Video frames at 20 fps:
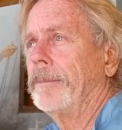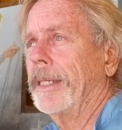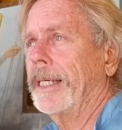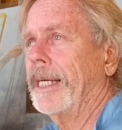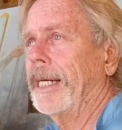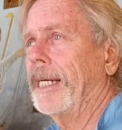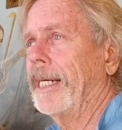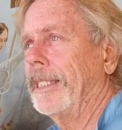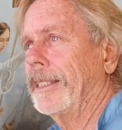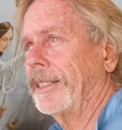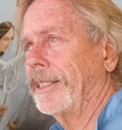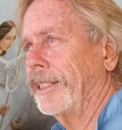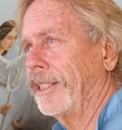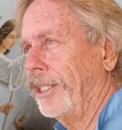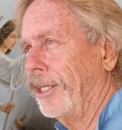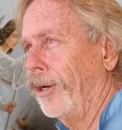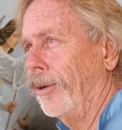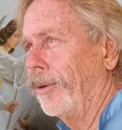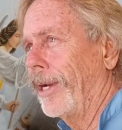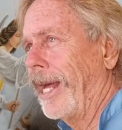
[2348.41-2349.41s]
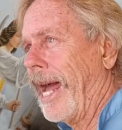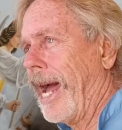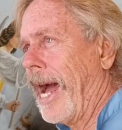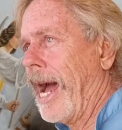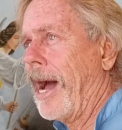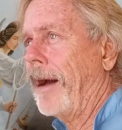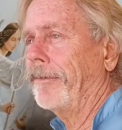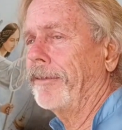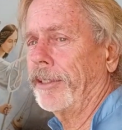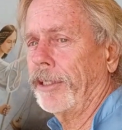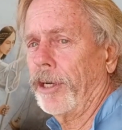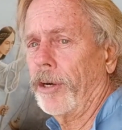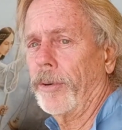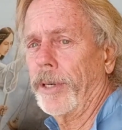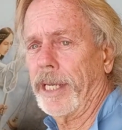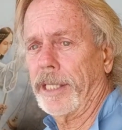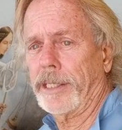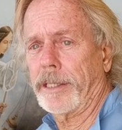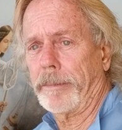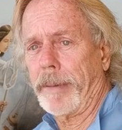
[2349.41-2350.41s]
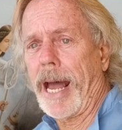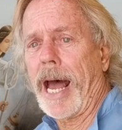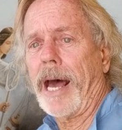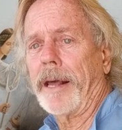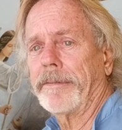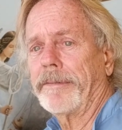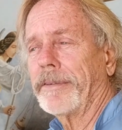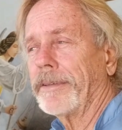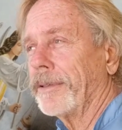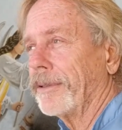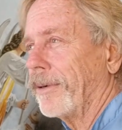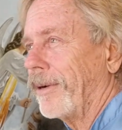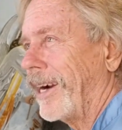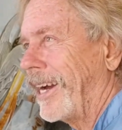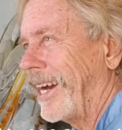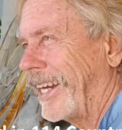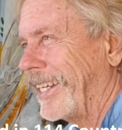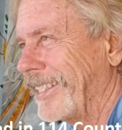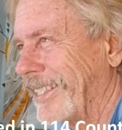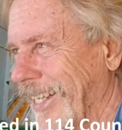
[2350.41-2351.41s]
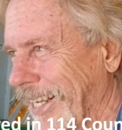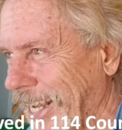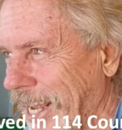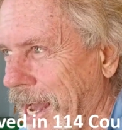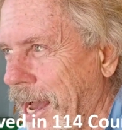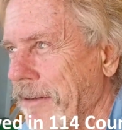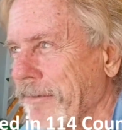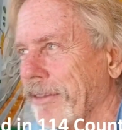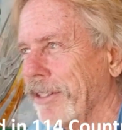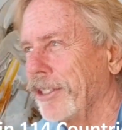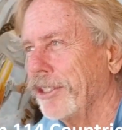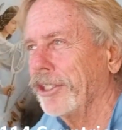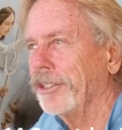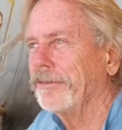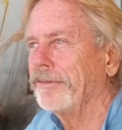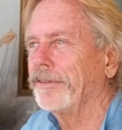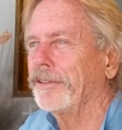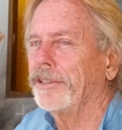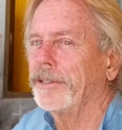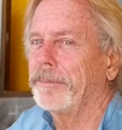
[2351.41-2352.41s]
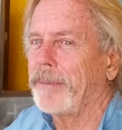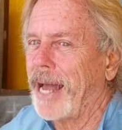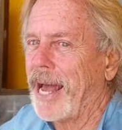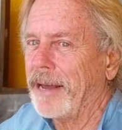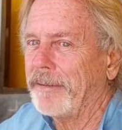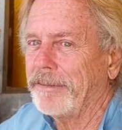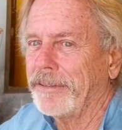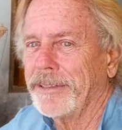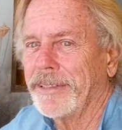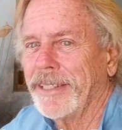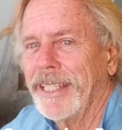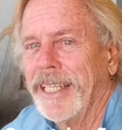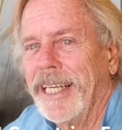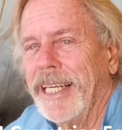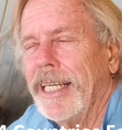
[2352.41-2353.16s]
because you don't have to go eat the bad food, right? They have good food, bad food.